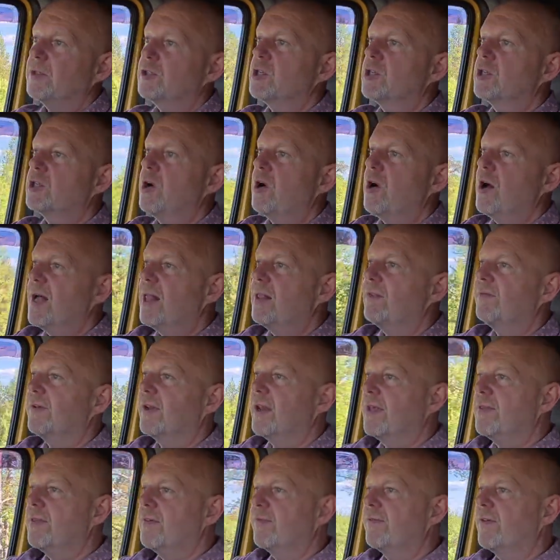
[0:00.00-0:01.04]
just go hell
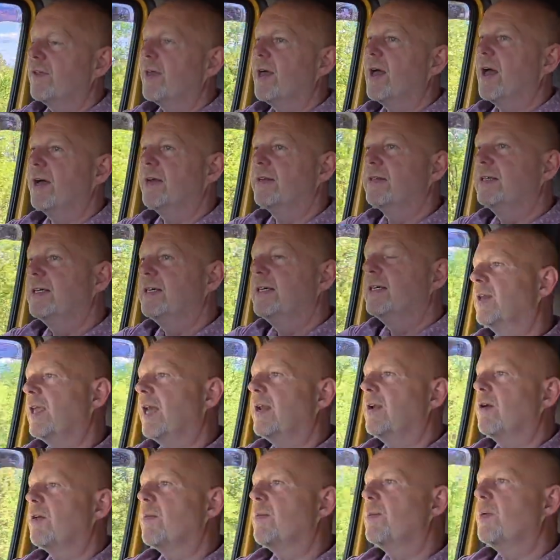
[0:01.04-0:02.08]
for leather for that. You know,
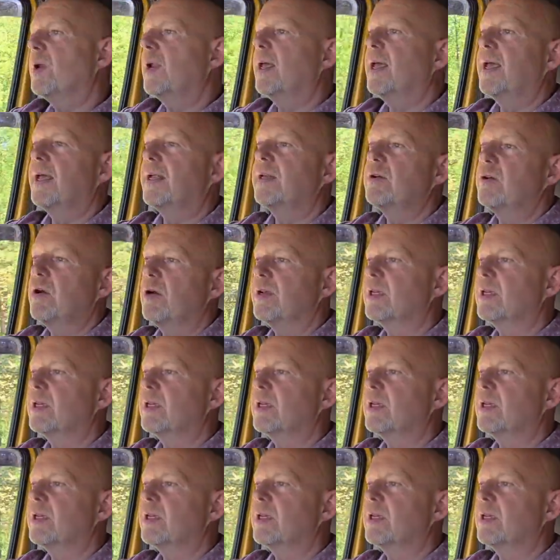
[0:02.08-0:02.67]
getting on a plane,